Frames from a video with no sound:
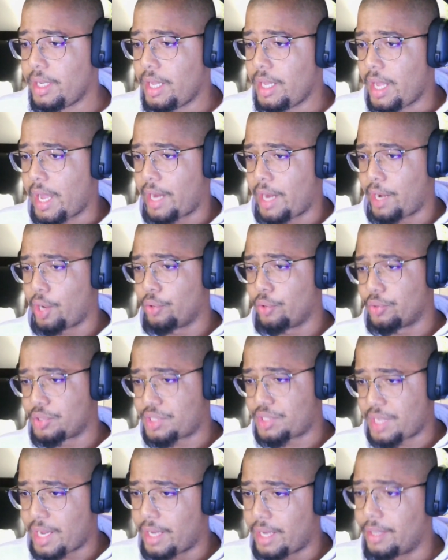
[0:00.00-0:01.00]
and I
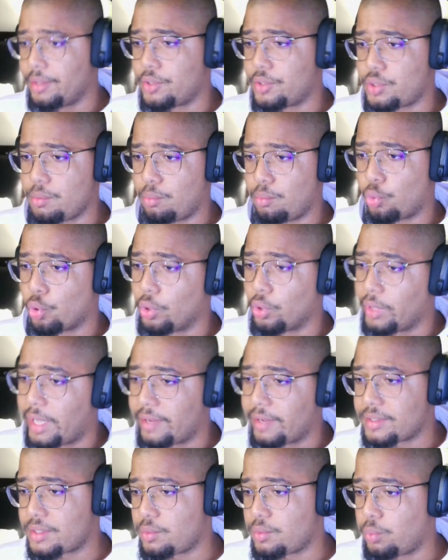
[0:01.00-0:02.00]
understand more or
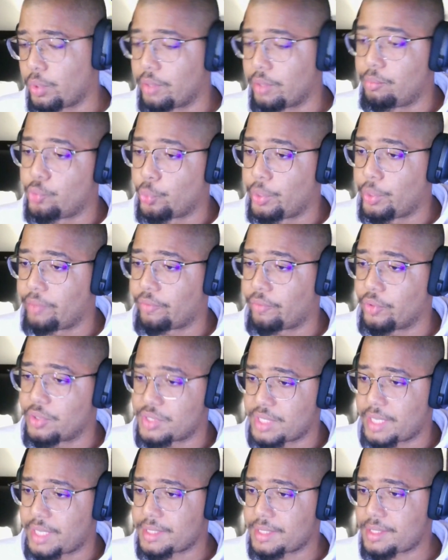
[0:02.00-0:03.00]
less what I'm doing for the
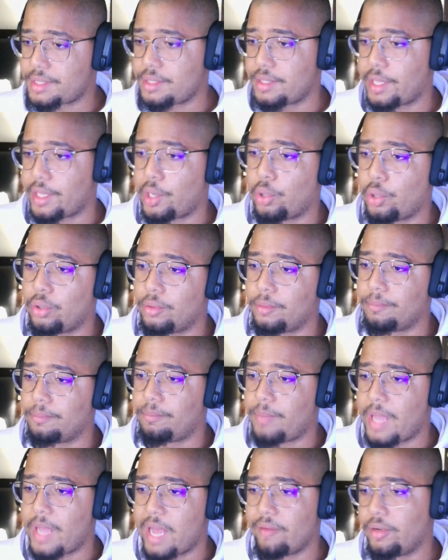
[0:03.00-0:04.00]
sets, then I'll
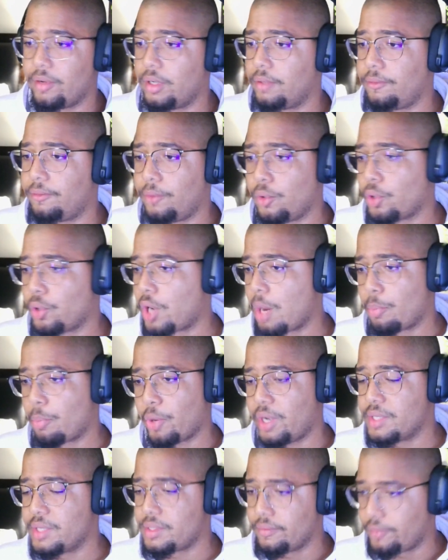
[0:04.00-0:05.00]
have a full
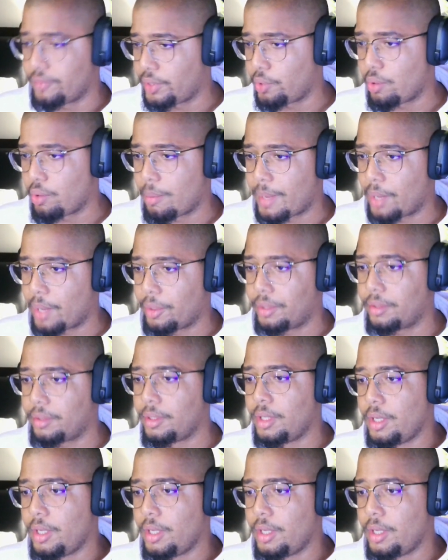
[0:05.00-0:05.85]
comprehensive video about it,